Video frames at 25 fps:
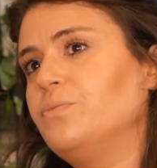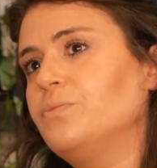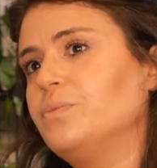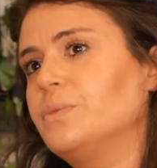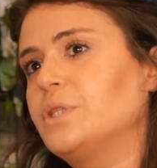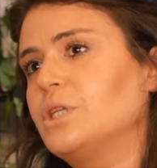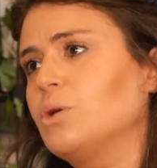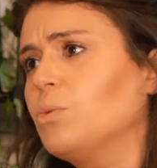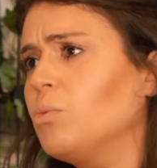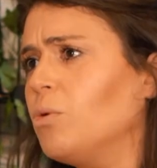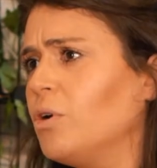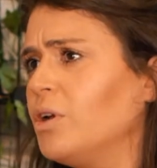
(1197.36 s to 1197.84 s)

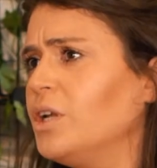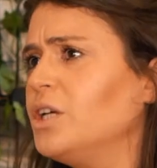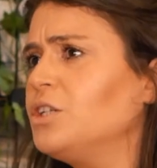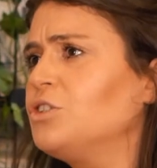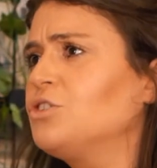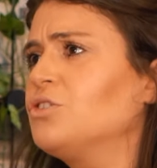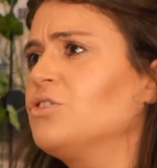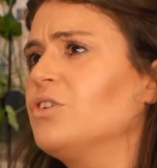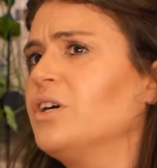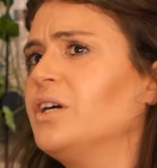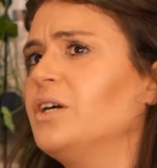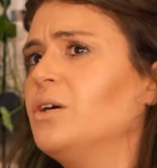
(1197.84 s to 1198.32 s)
to want it
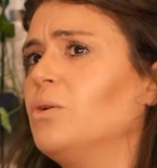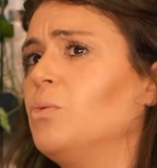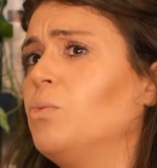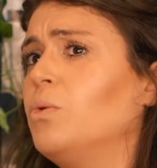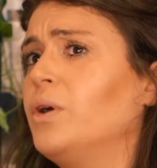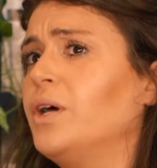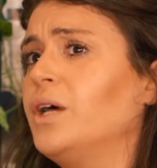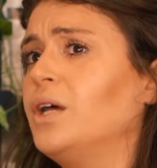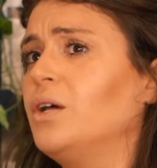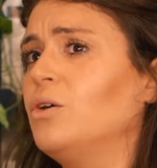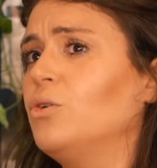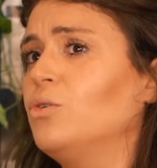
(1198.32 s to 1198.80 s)
straight
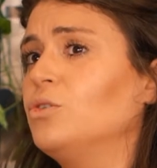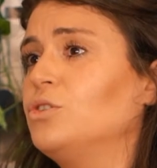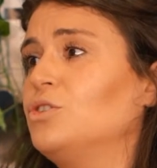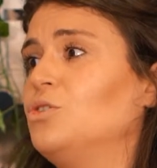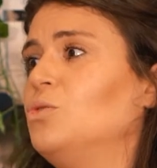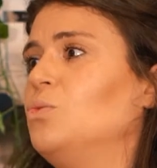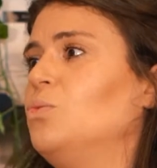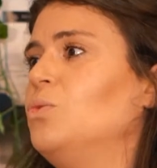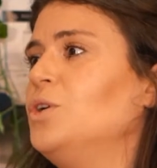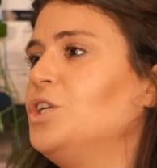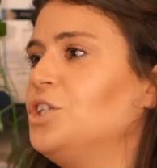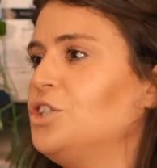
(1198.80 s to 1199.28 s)
away or to
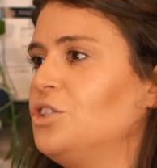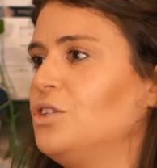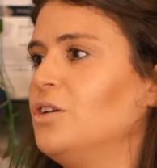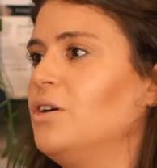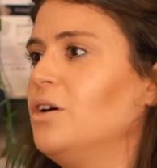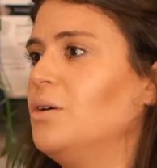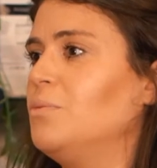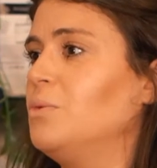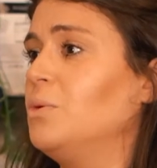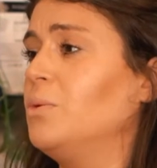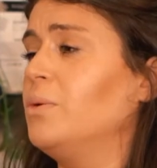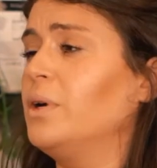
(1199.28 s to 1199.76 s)
wish
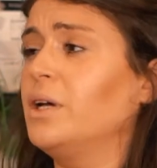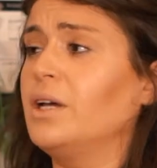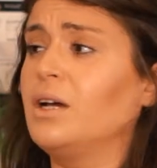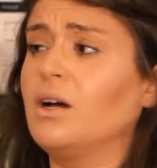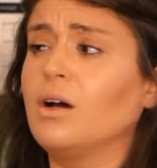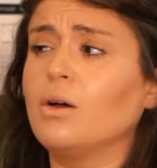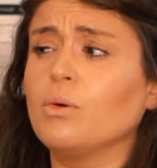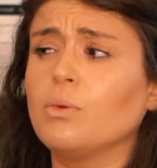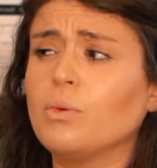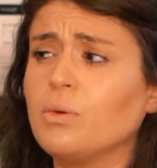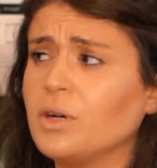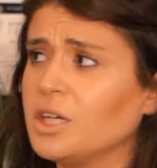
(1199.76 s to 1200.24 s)
time away.
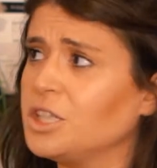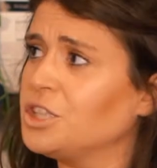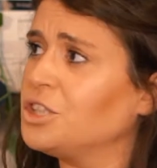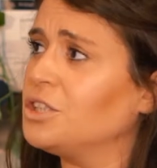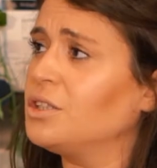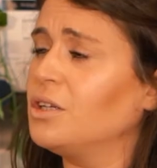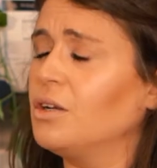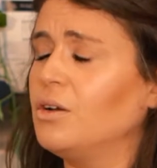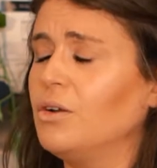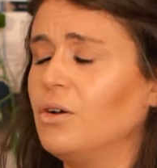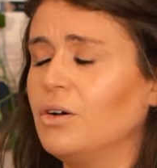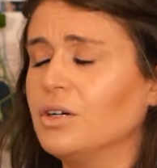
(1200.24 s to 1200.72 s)
I wished a
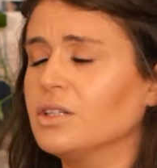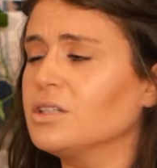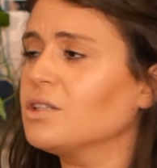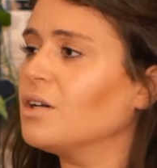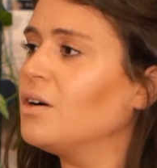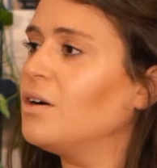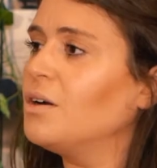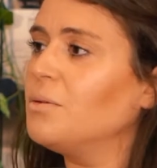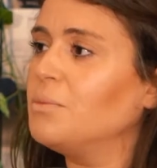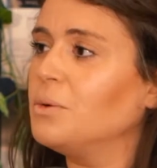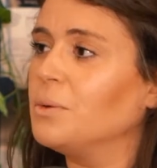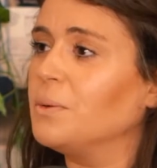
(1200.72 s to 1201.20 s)
lot of
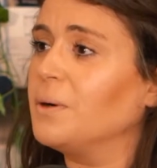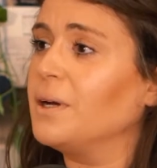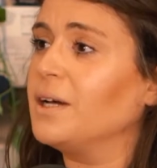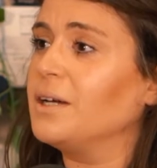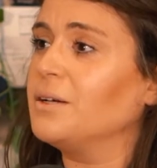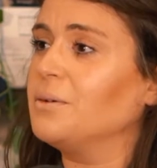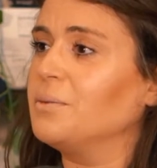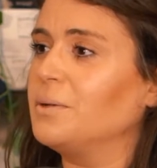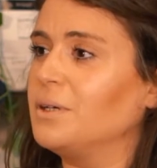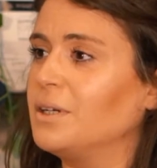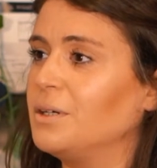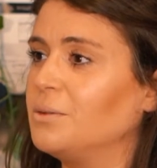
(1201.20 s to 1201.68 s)
time away
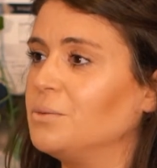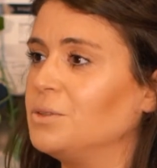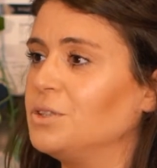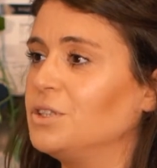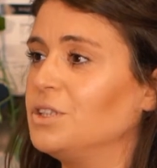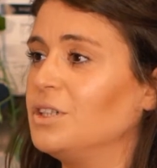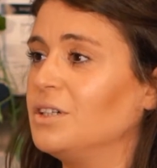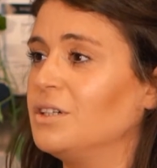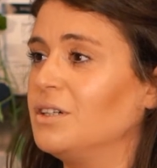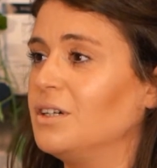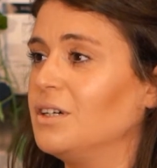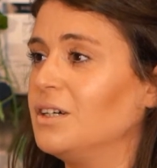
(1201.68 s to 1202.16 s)
when I was
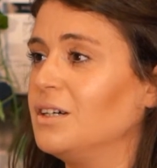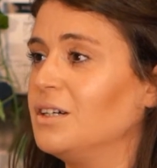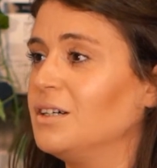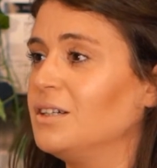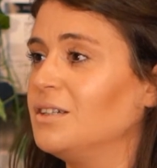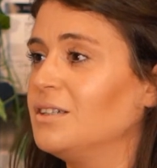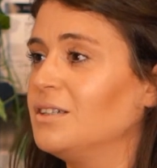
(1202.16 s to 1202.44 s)
younger.